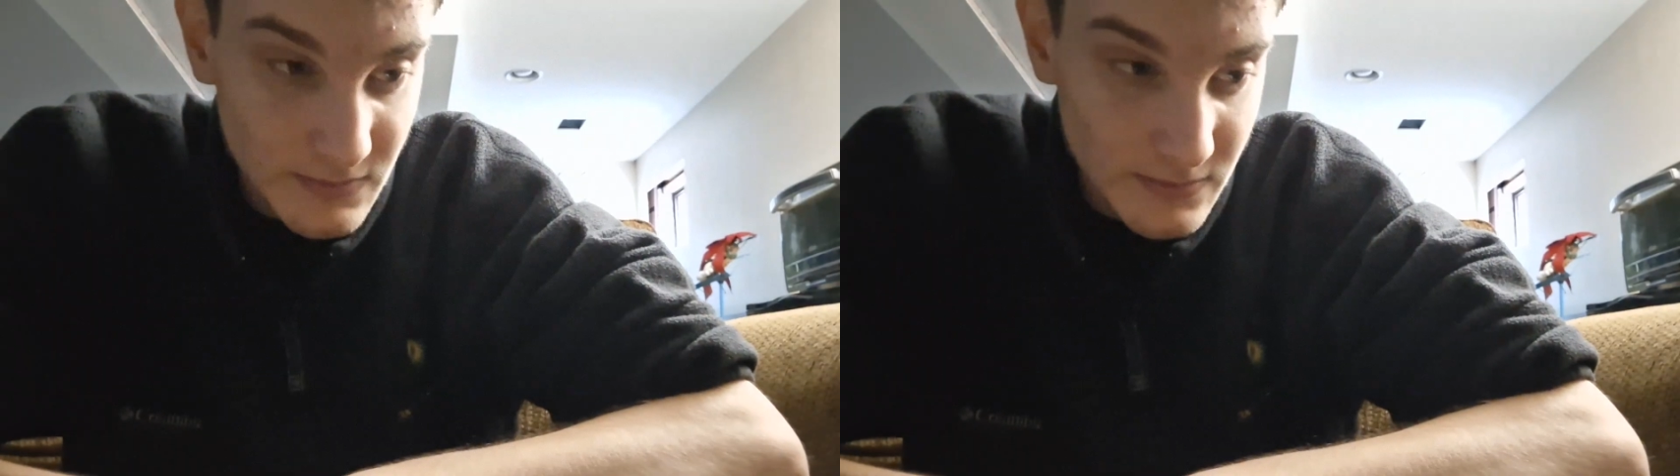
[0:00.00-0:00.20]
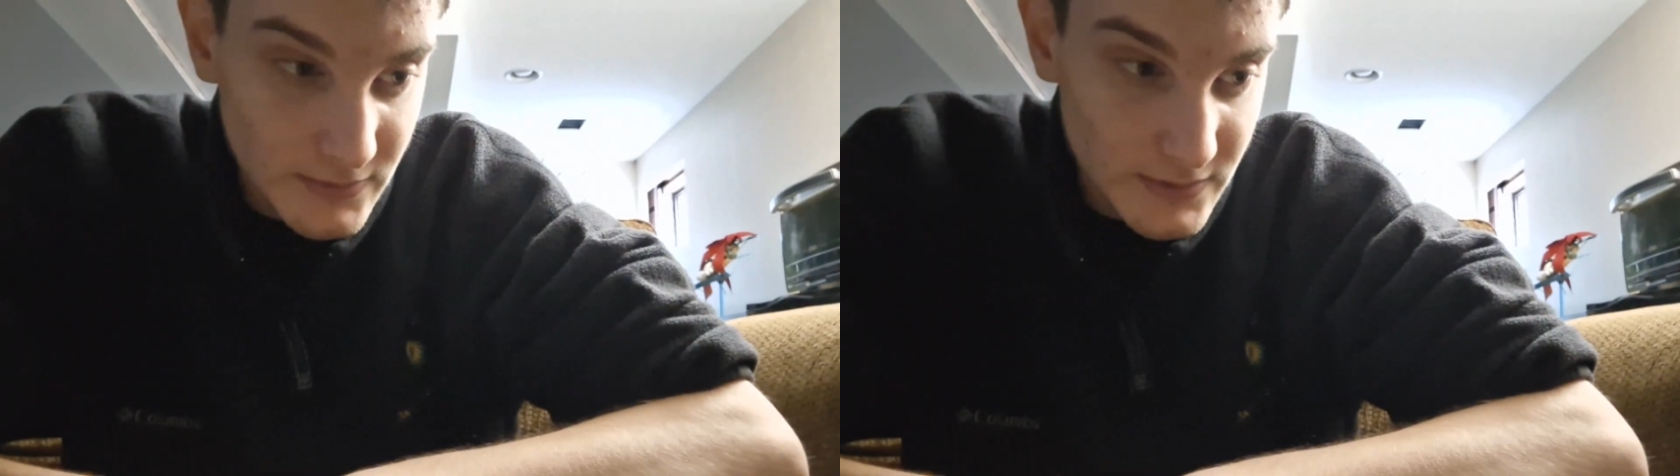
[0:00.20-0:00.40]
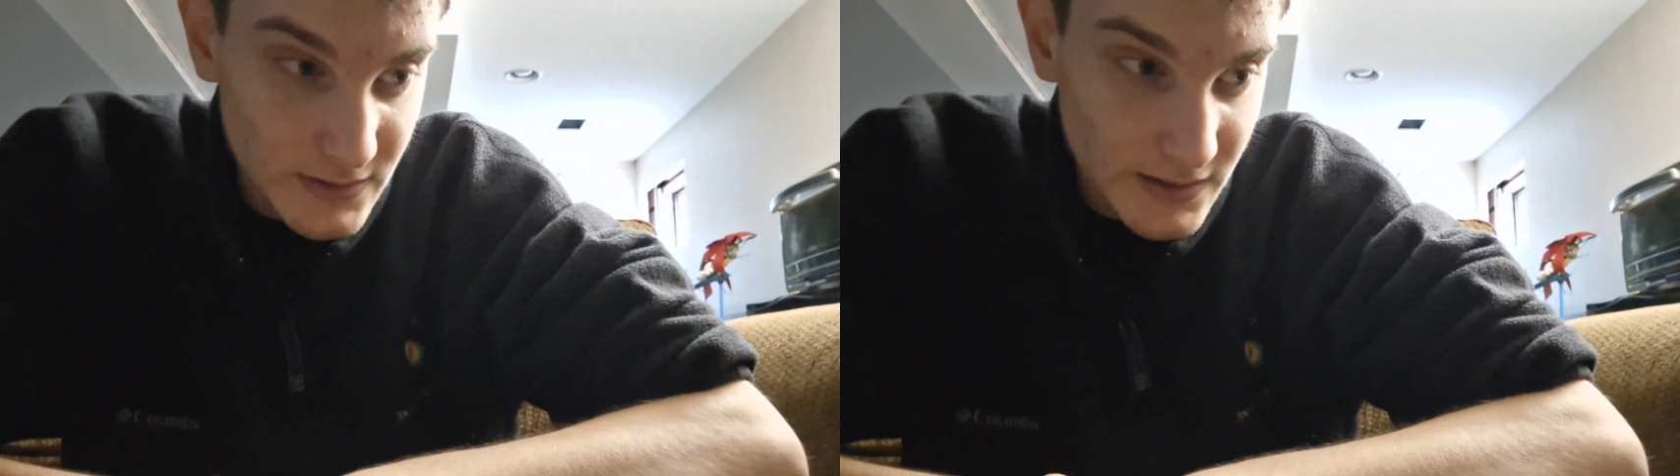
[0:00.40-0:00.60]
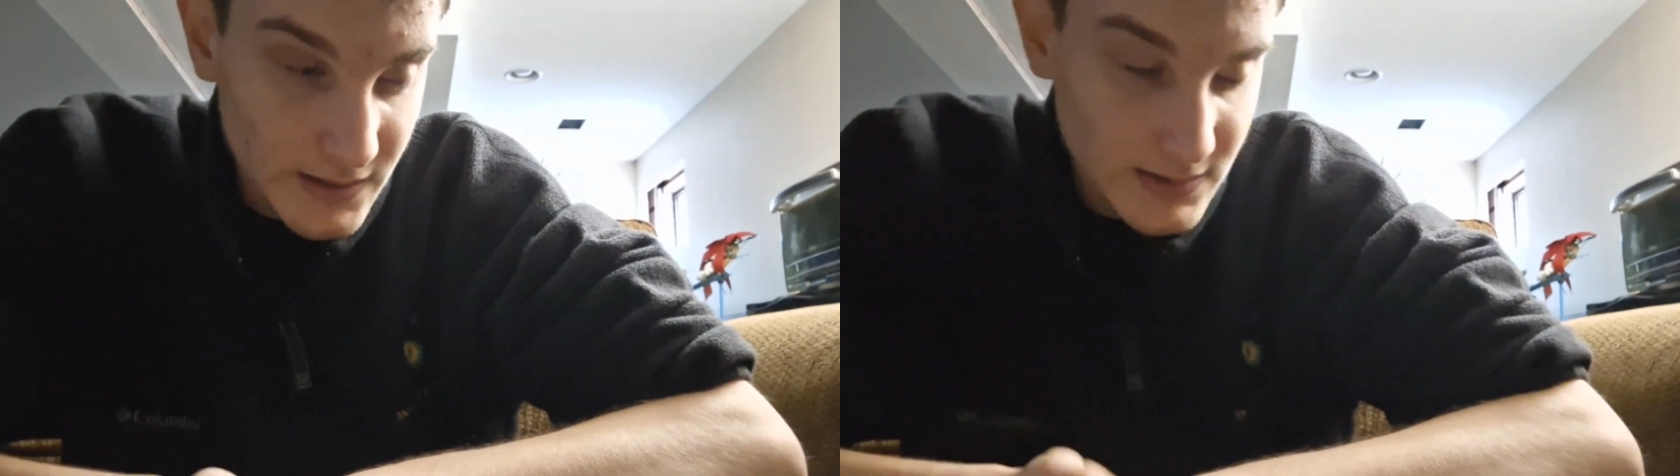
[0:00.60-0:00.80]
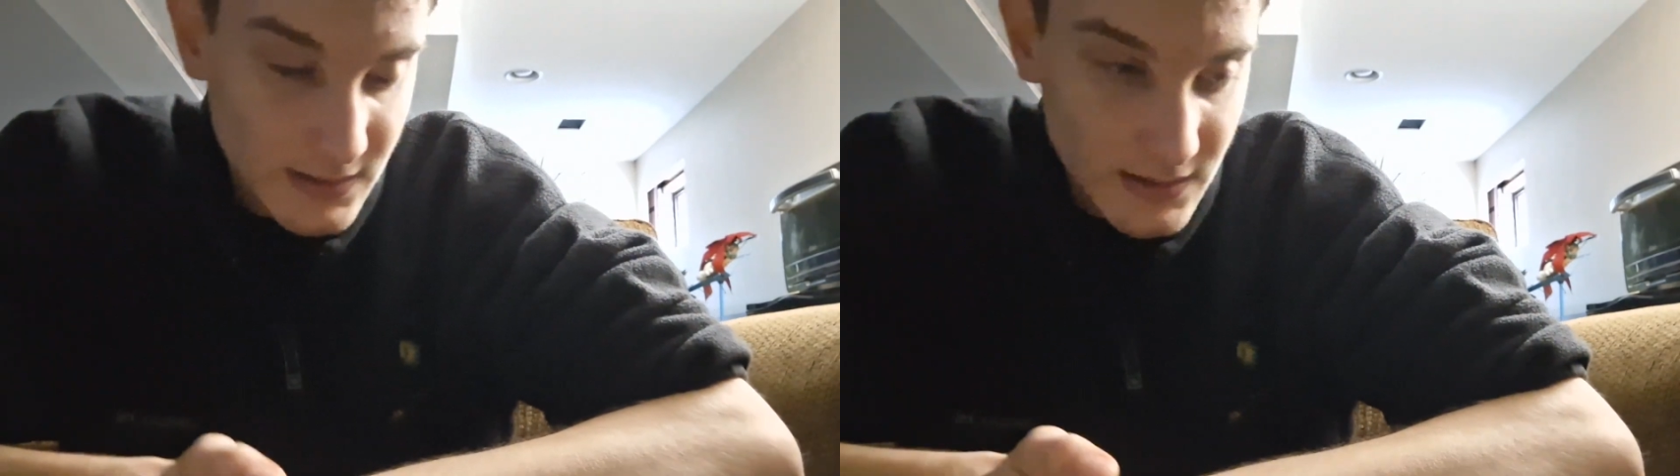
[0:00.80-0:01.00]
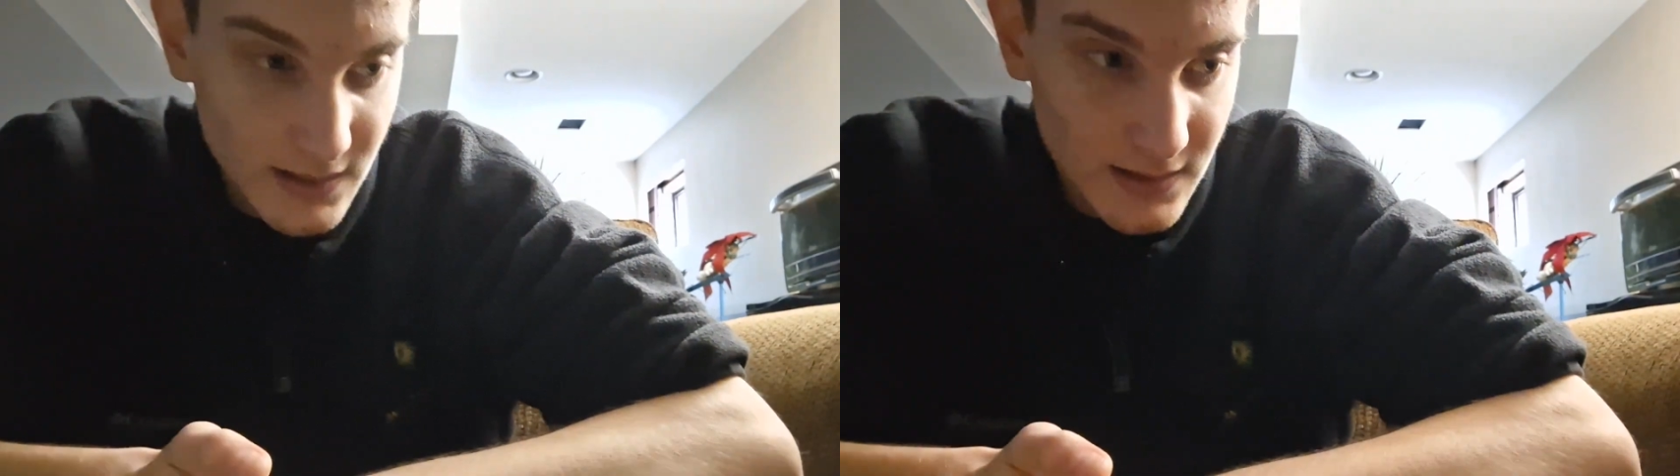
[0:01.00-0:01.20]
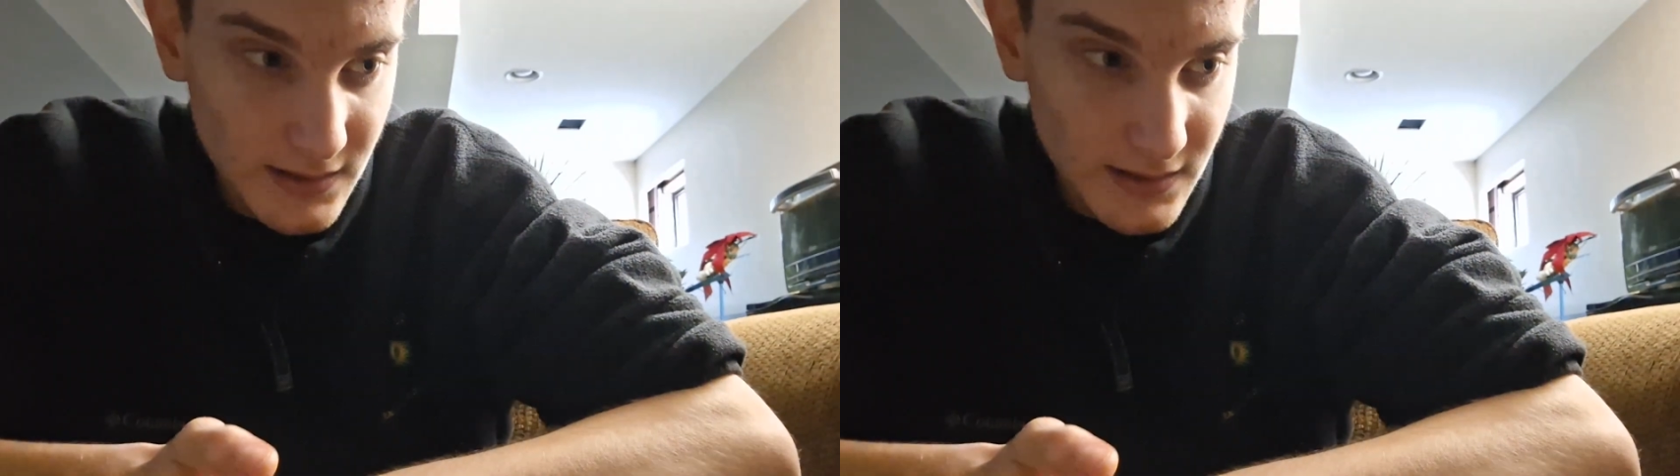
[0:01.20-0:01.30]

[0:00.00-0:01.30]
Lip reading: People say it has like kind of